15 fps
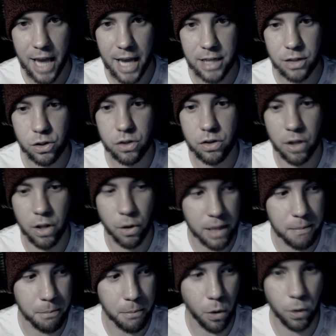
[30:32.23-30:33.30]
and it
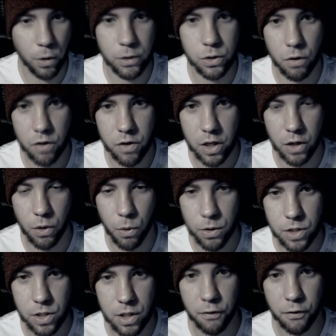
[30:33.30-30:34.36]
slowly molds over the
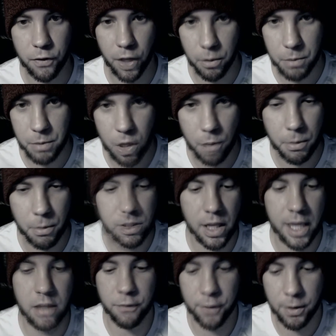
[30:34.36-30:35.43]
course of the film. It's almost
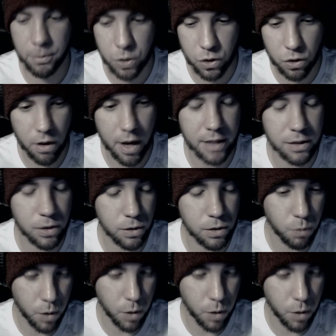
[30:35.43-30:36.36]
like the film's trying to.